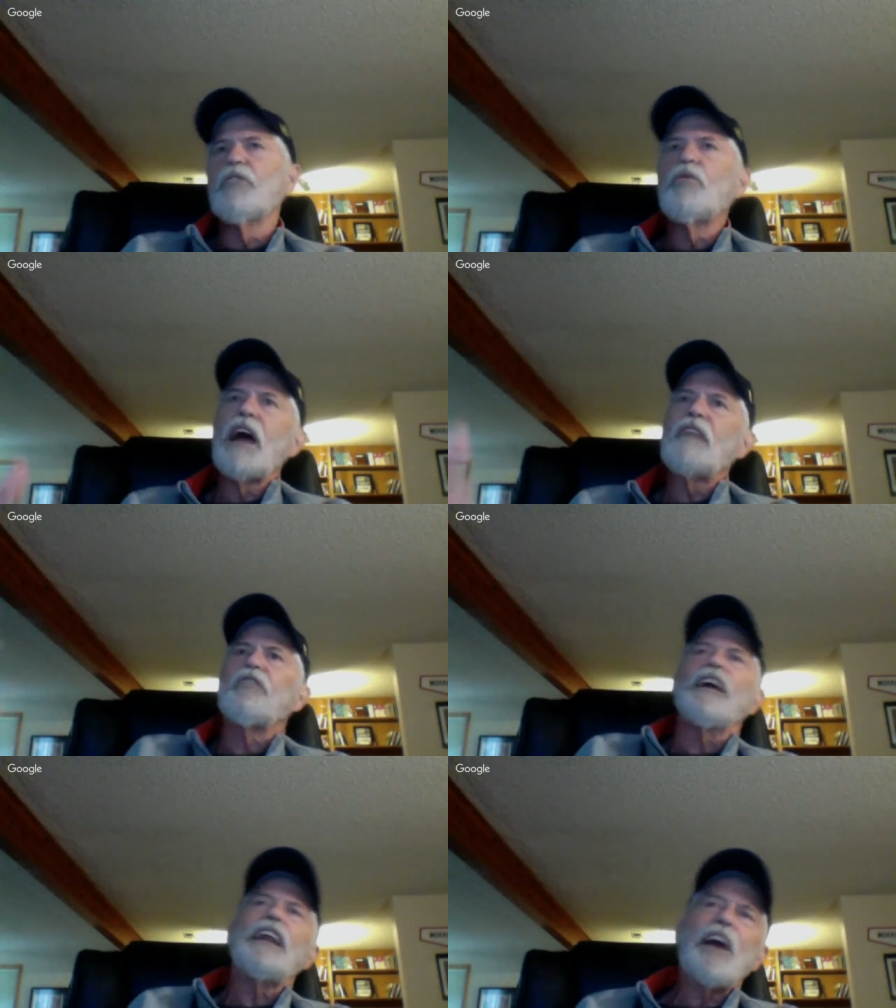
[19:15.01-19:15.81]
ran
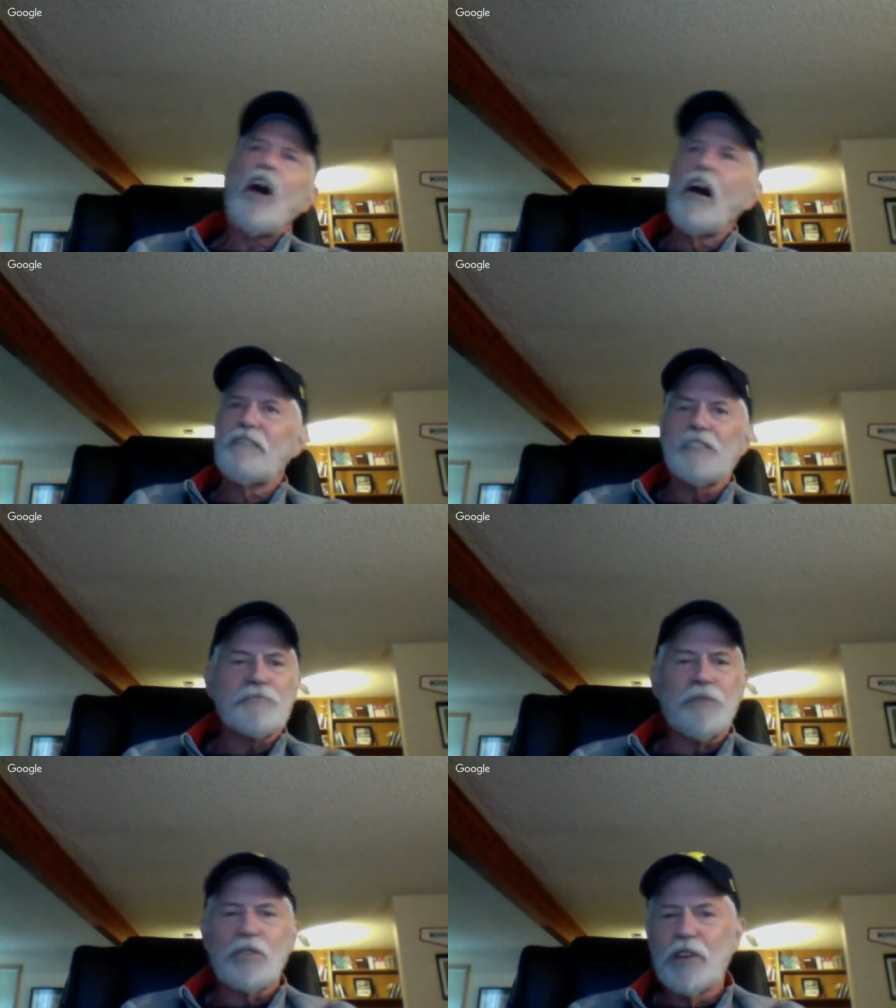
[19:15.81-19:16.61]
for any office
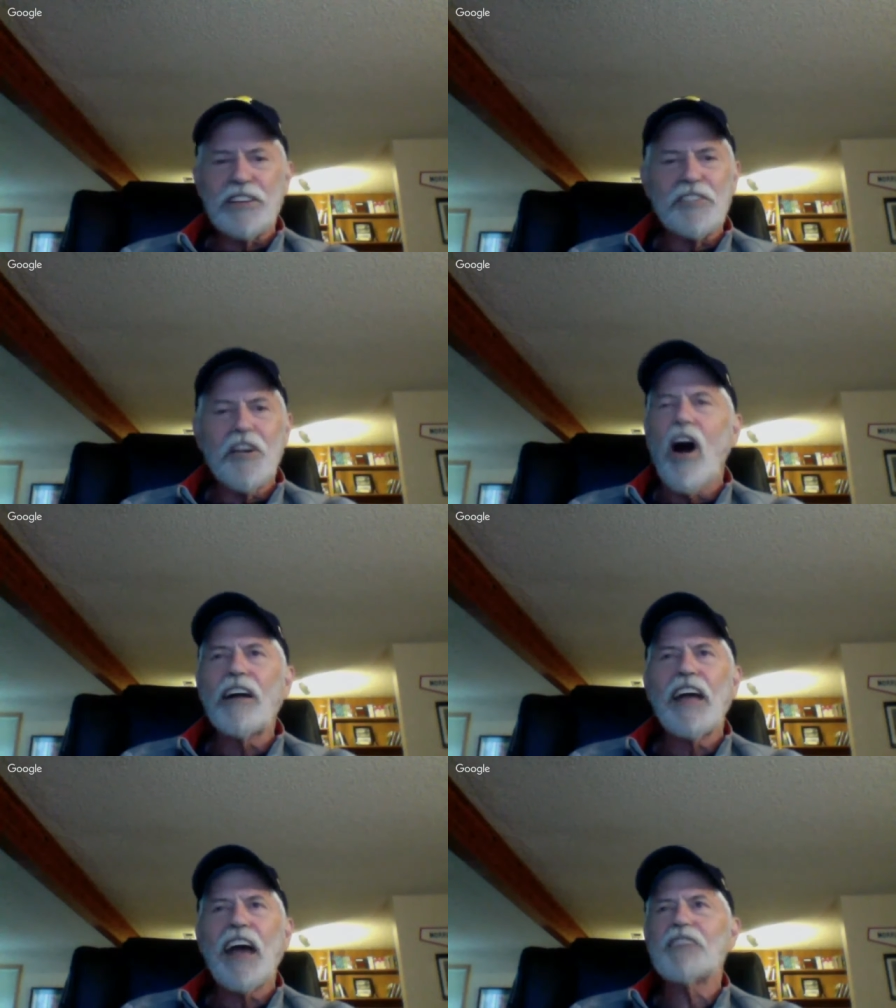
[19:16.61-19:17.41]
between
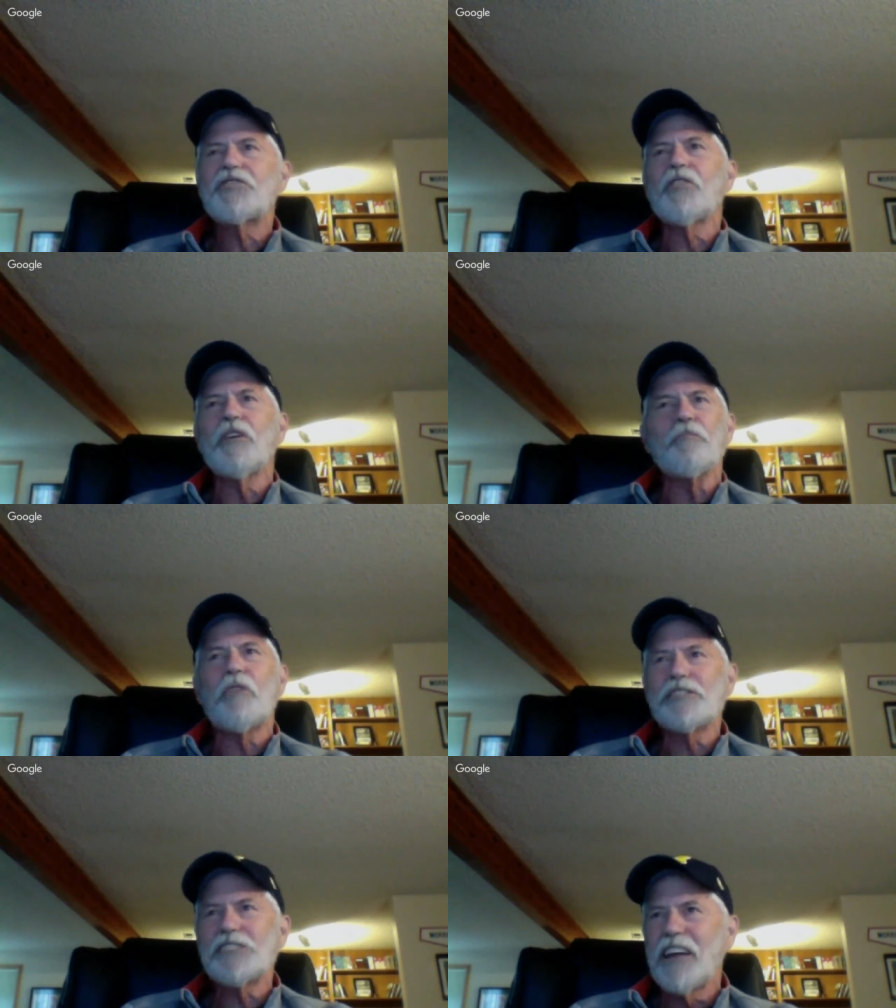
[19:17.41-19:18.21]
dog catcher and
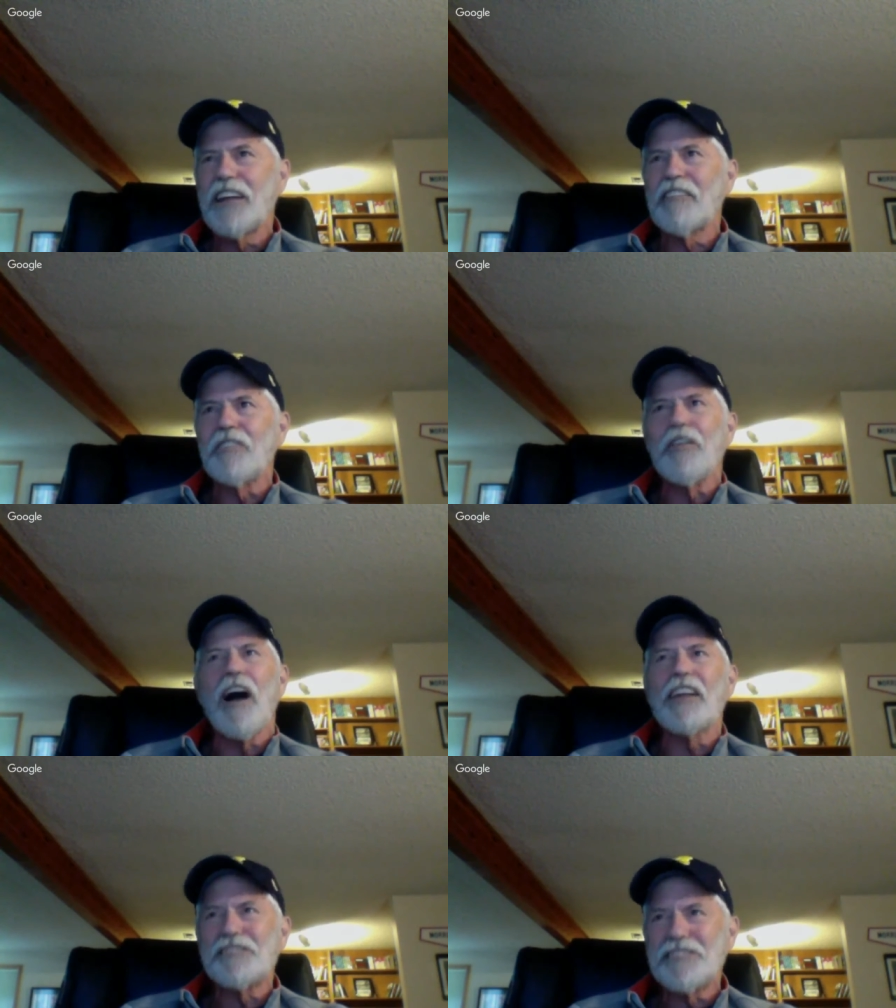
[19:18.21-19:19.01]
president of the
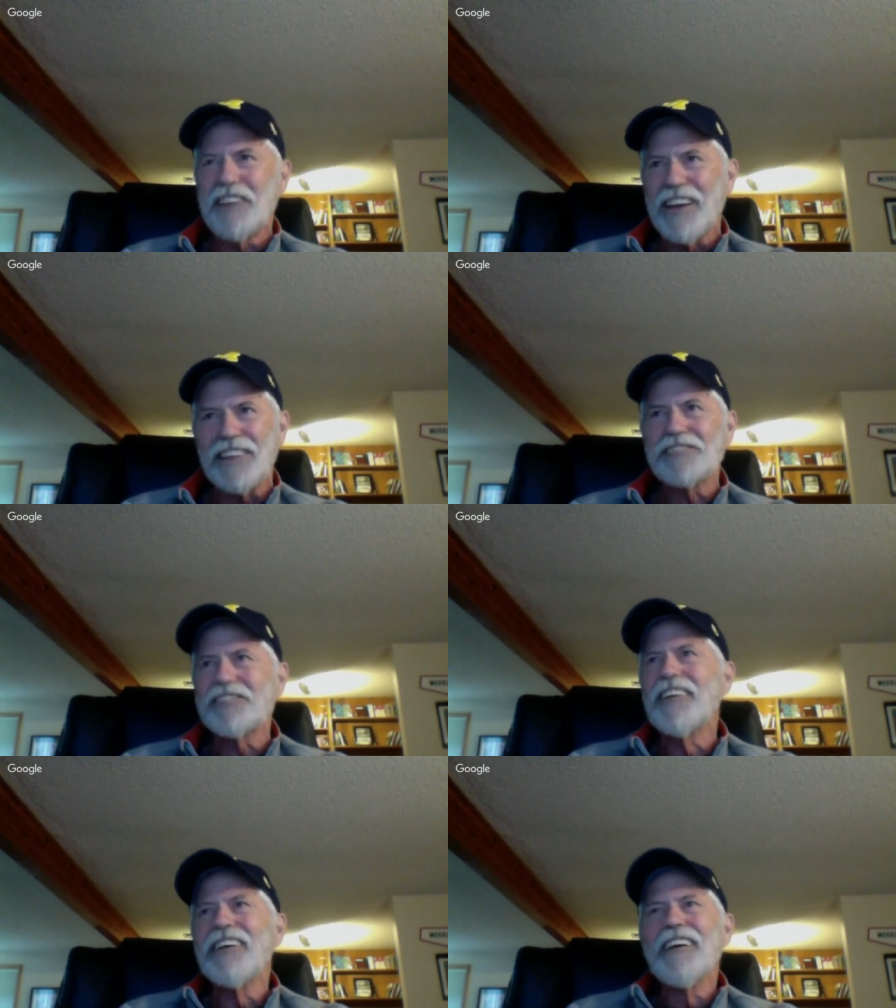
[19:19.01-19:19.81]
United States
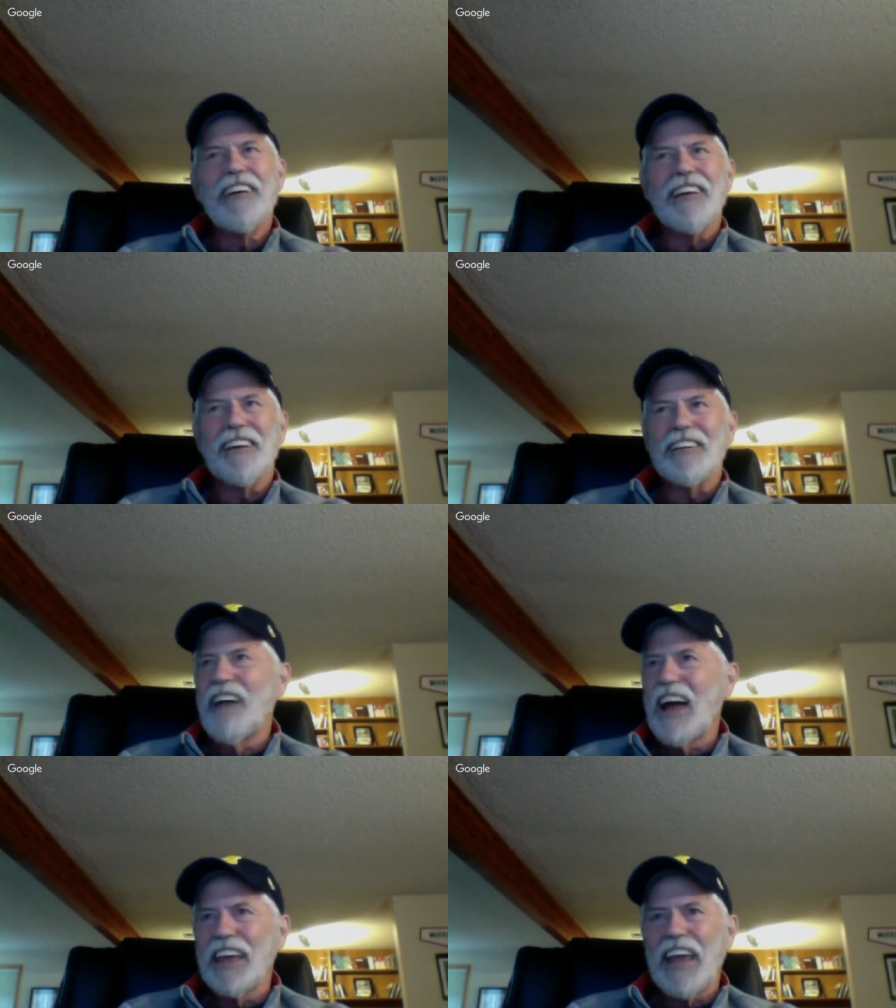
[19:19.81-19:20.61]
in
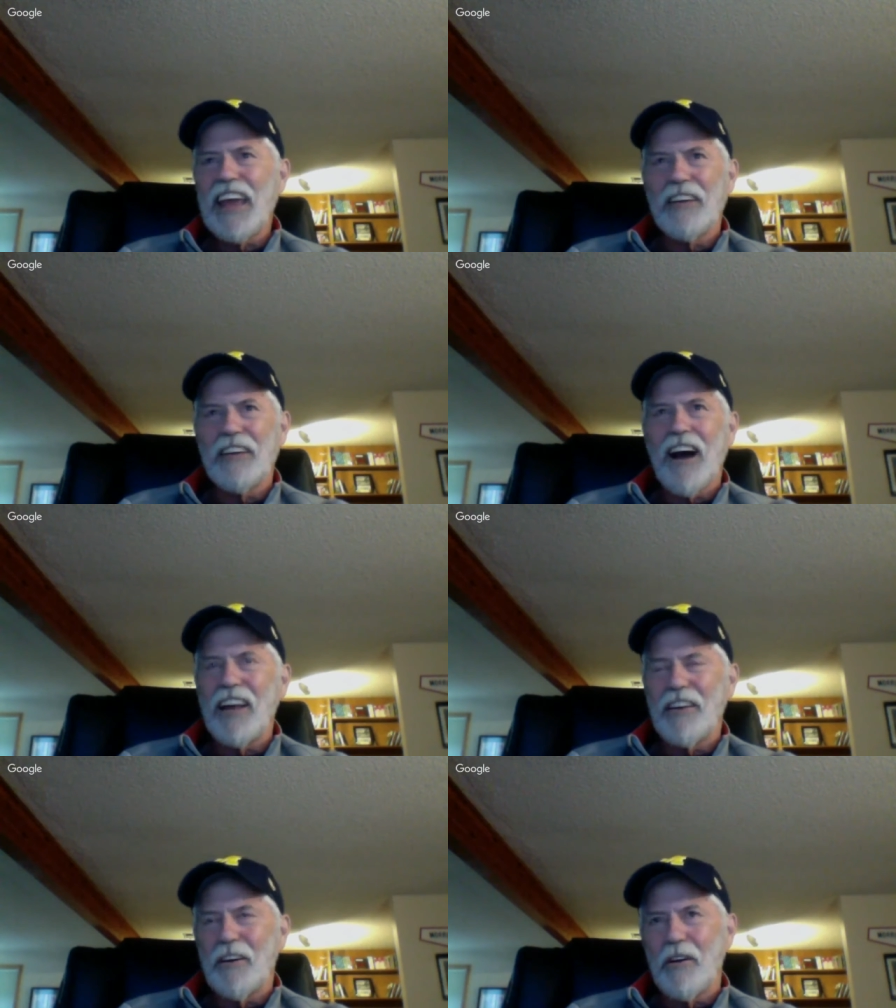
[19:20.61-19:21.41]
Valley County,
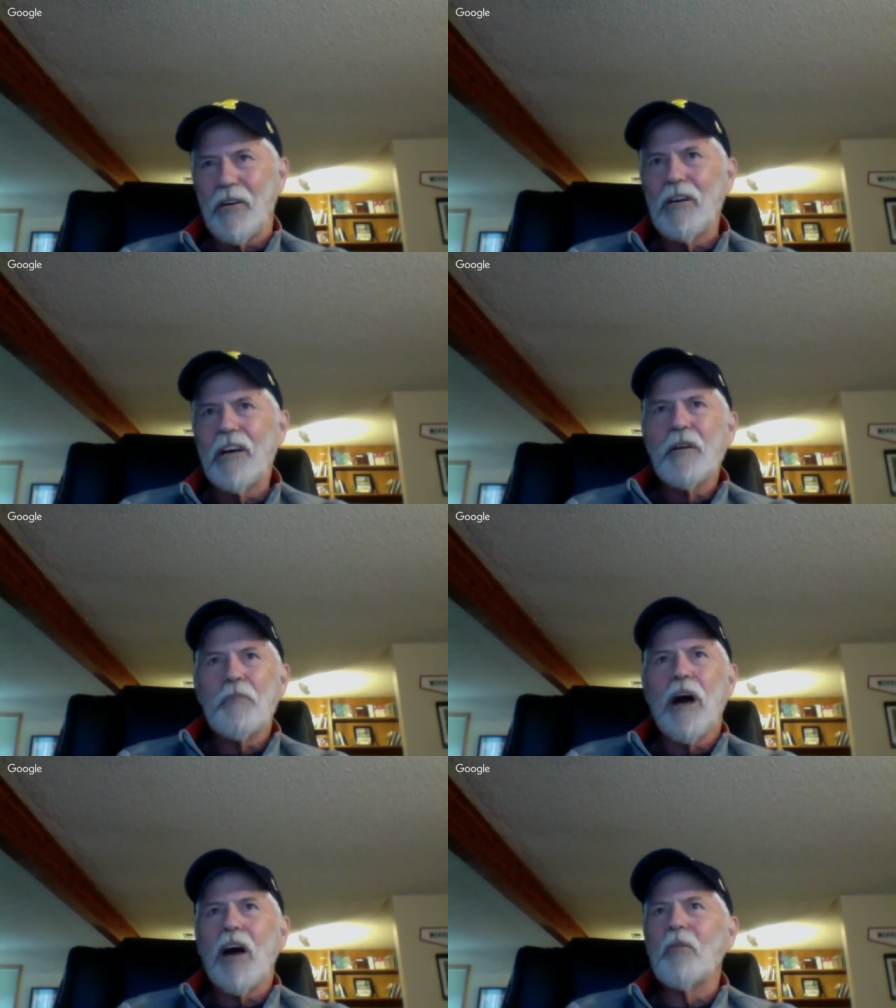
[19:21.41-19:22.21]
Idaho,
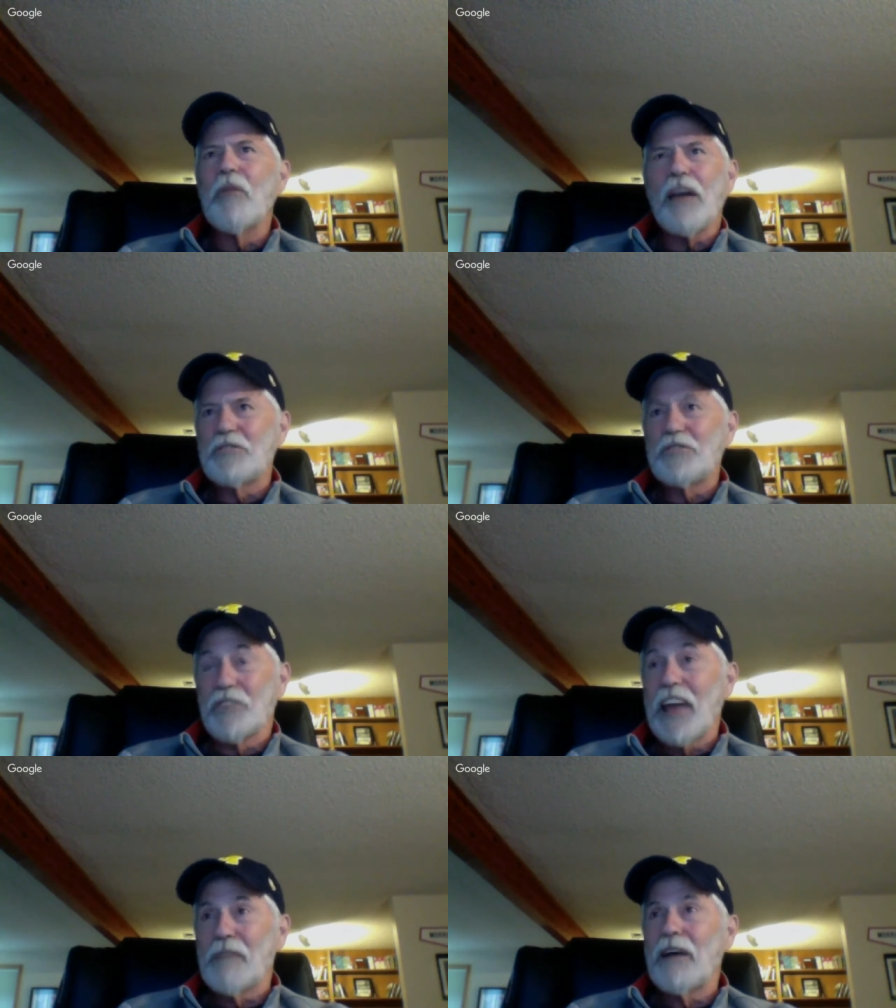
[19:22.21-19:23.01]
my old man was your
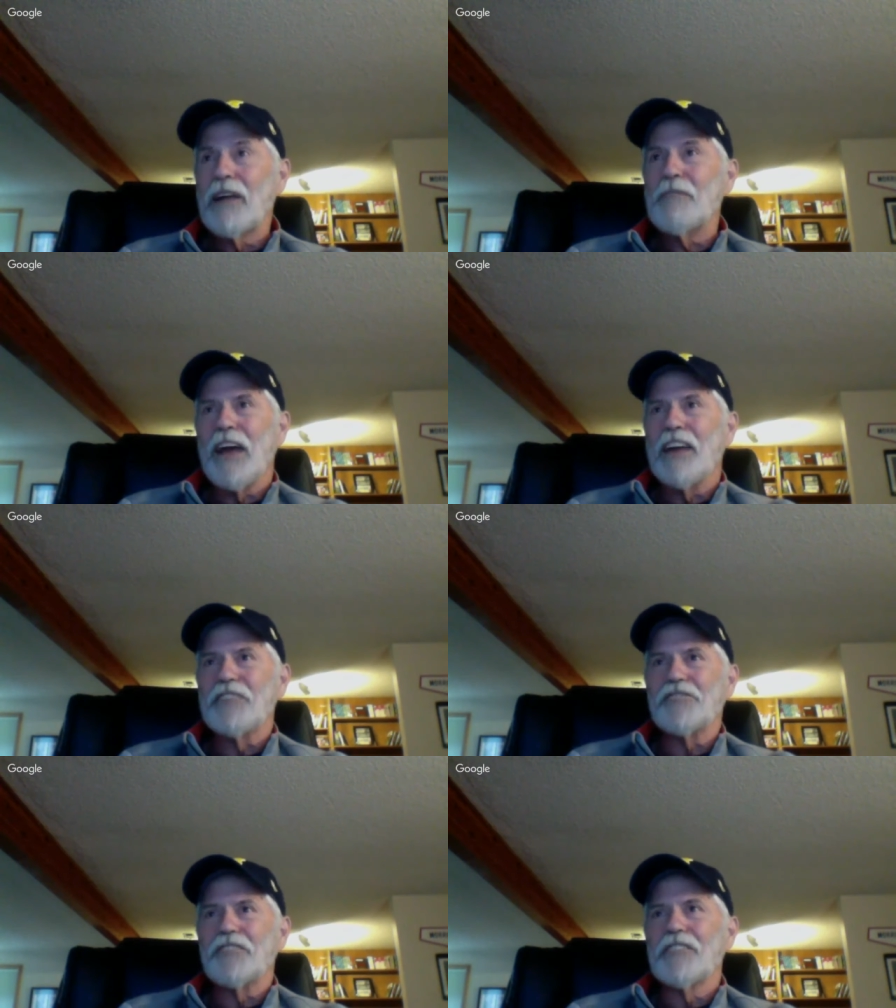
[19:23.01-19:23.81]
campaign
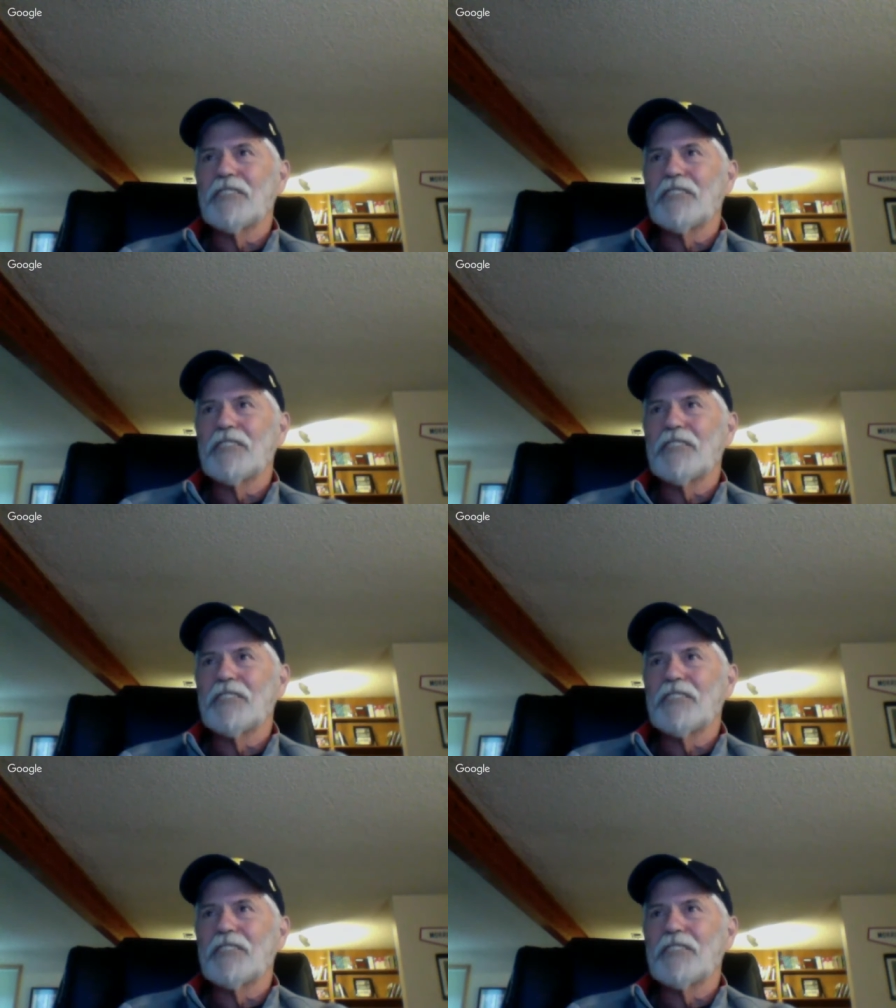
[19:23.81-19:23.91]
manager.